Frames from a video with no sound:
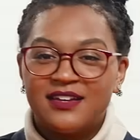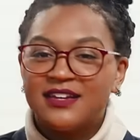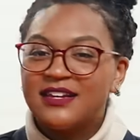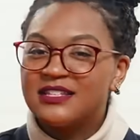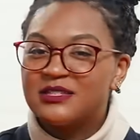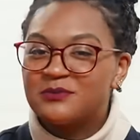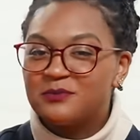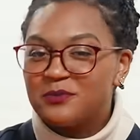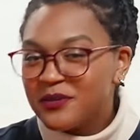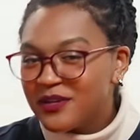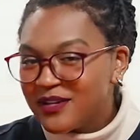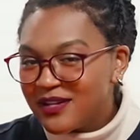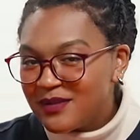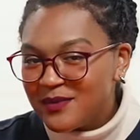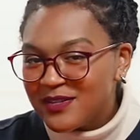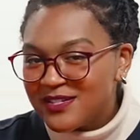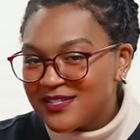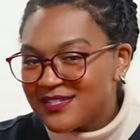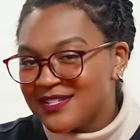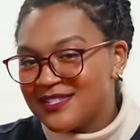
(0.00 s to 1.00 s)
It's pretty
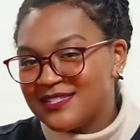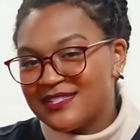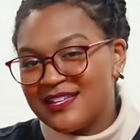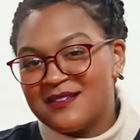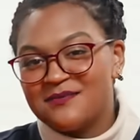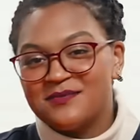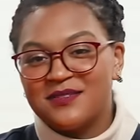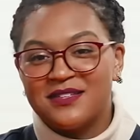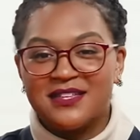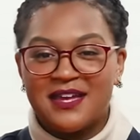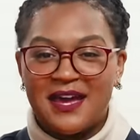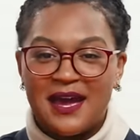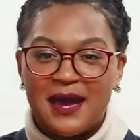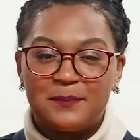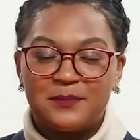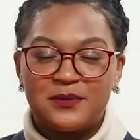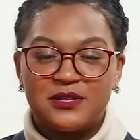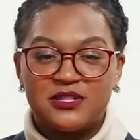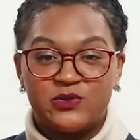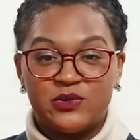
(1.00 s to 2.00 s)
much the same thing that
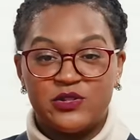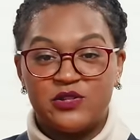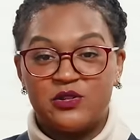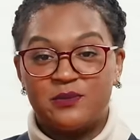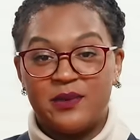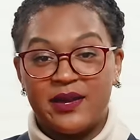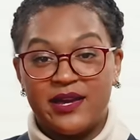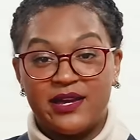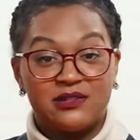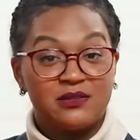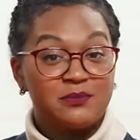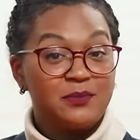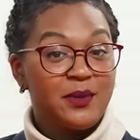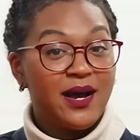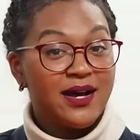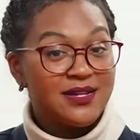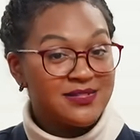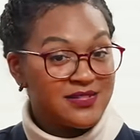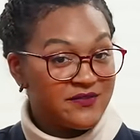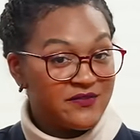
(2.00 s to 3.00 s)
happens when you pay a
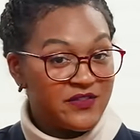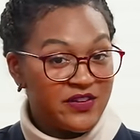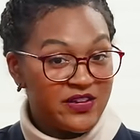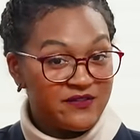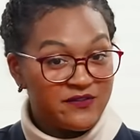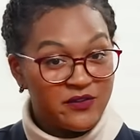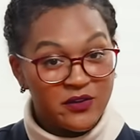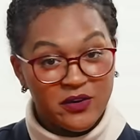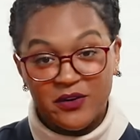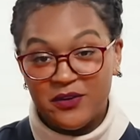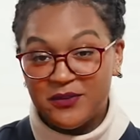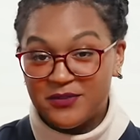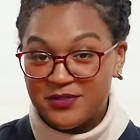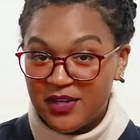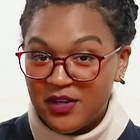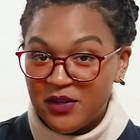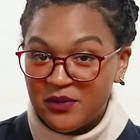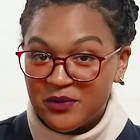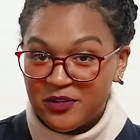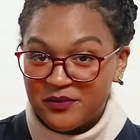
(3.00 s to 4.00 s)
deposit fee for a
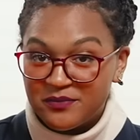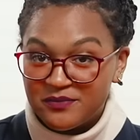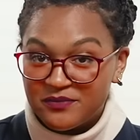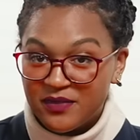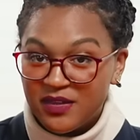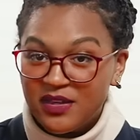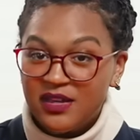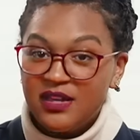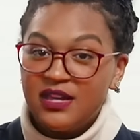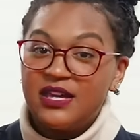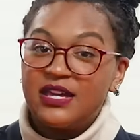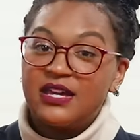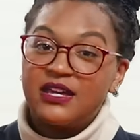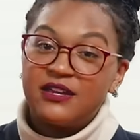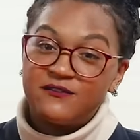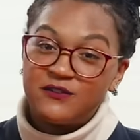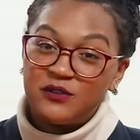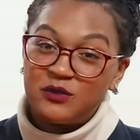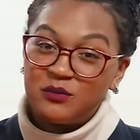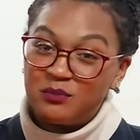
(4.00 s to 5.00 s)
hotel room.
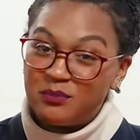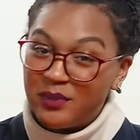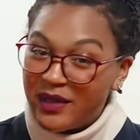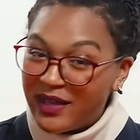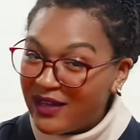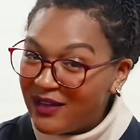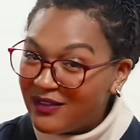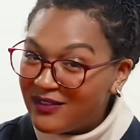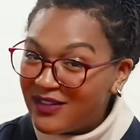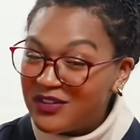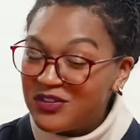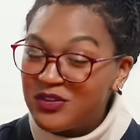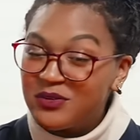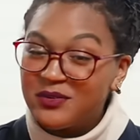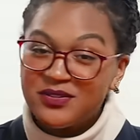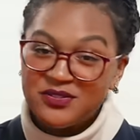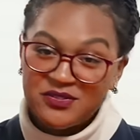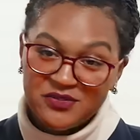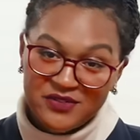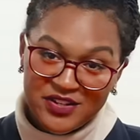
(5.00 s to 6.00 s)
If you bail on your
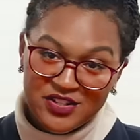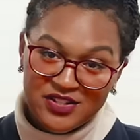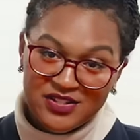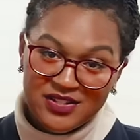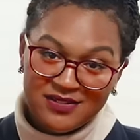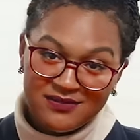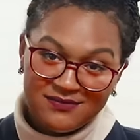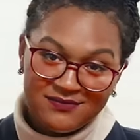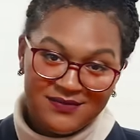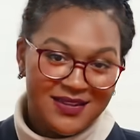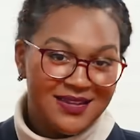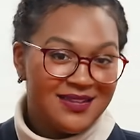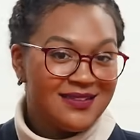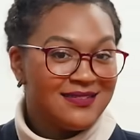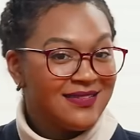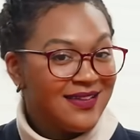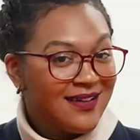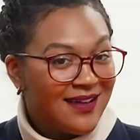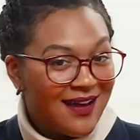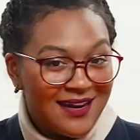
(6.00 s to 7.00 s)
reservation,
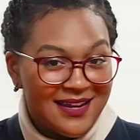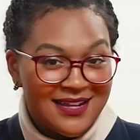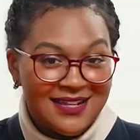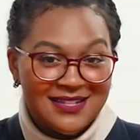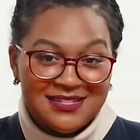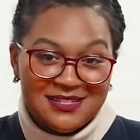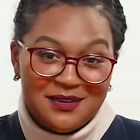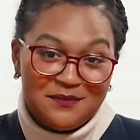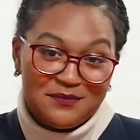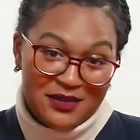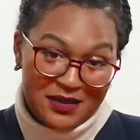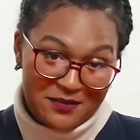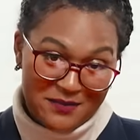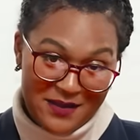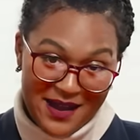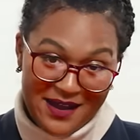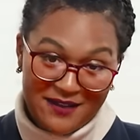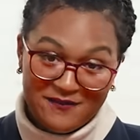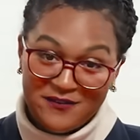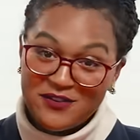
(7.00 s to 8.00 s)
they gotta get something
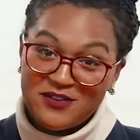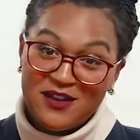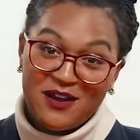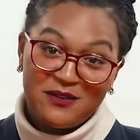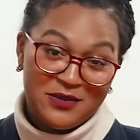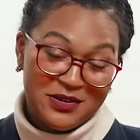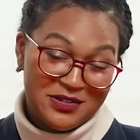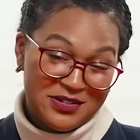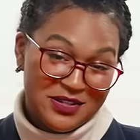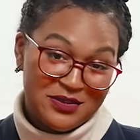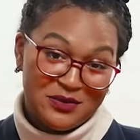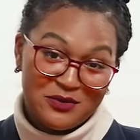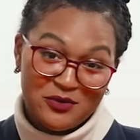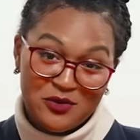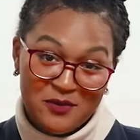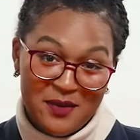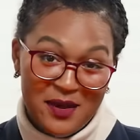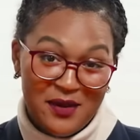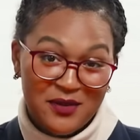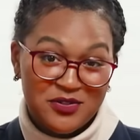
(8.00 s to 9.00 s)
back for not renting the
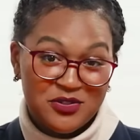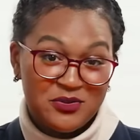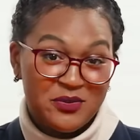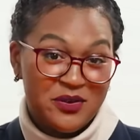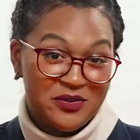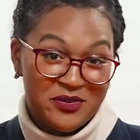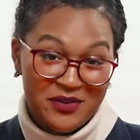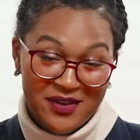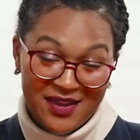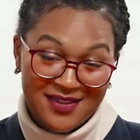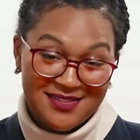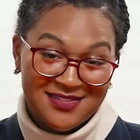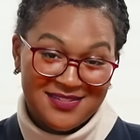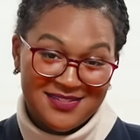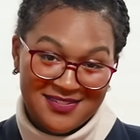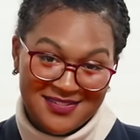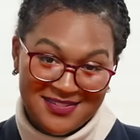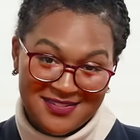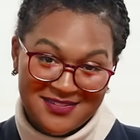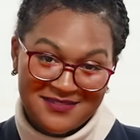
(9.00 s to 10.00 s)
room out to other guests.